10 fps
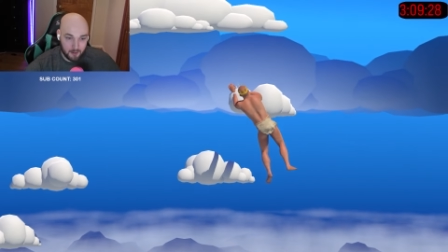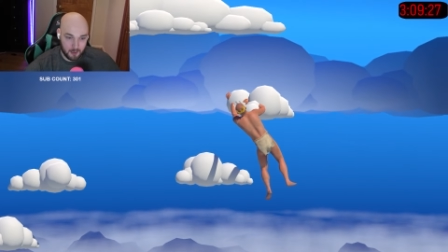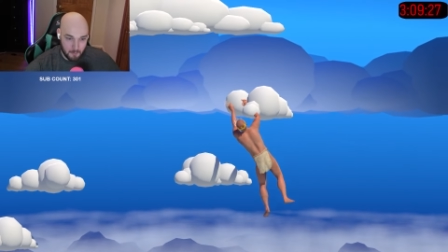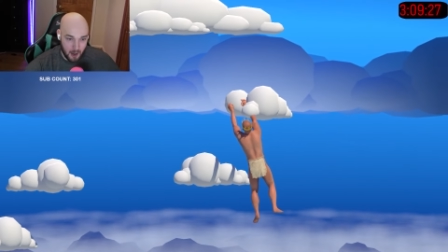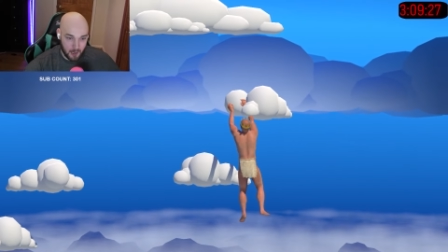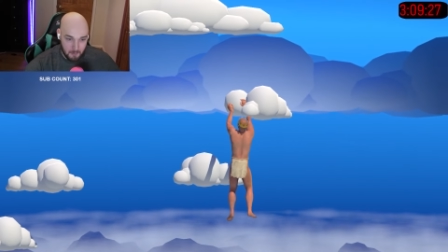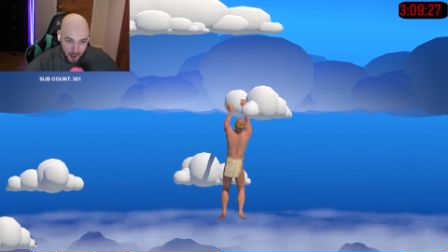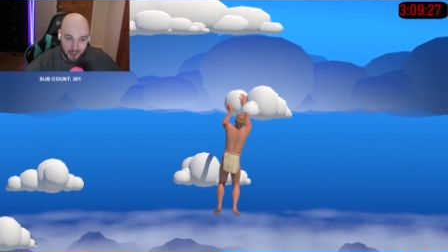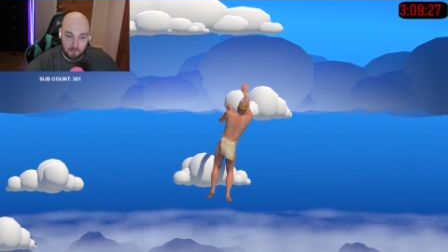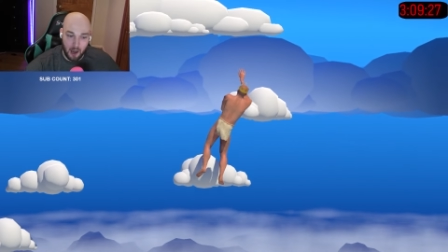on, come on,
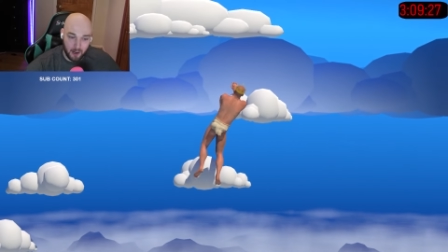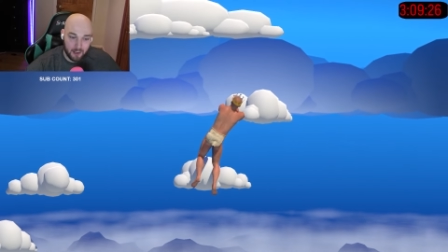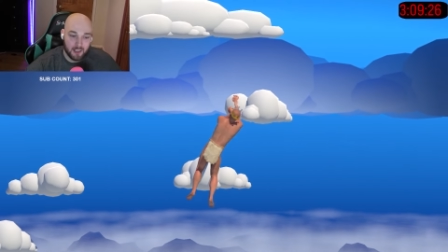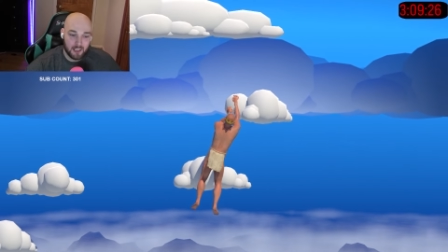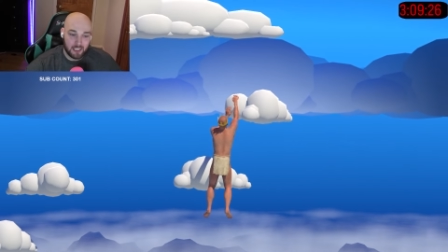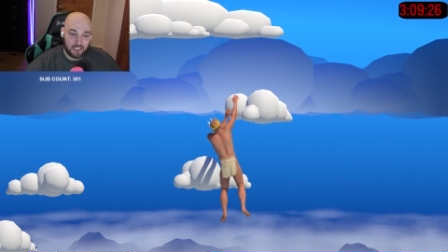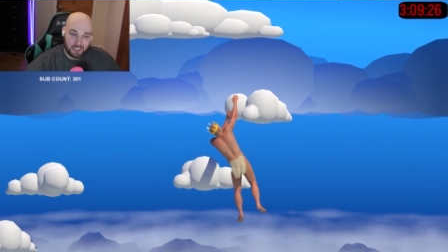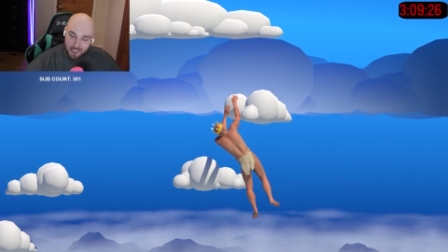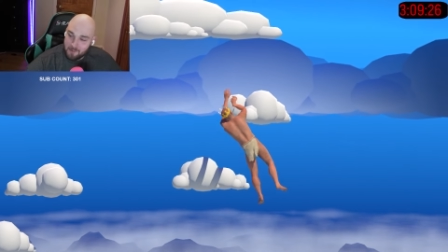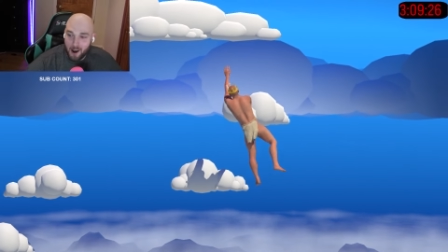come on.
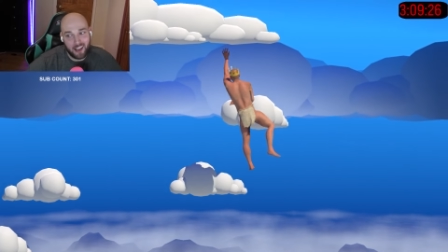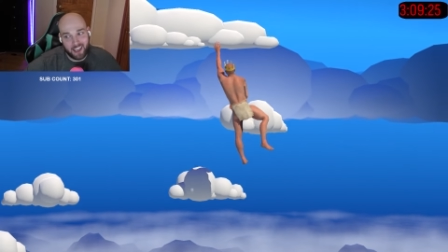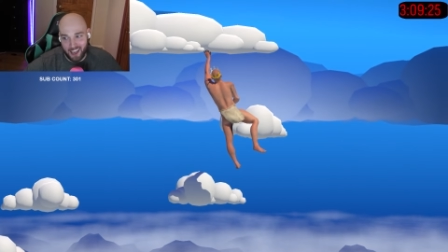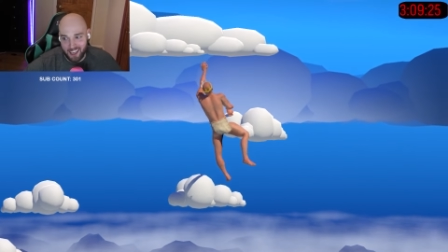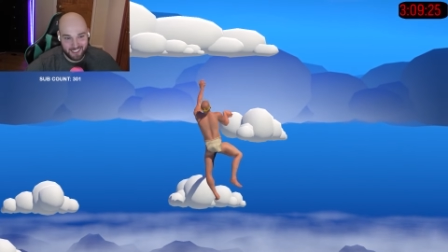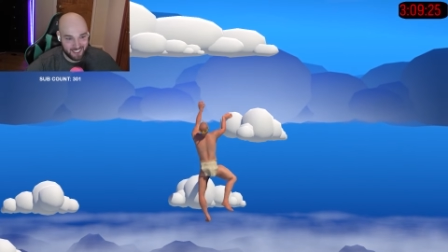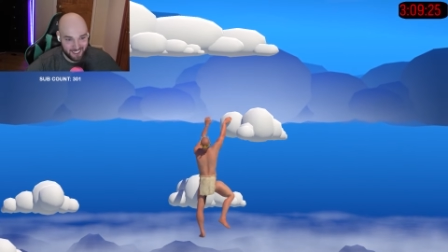Come on, guys.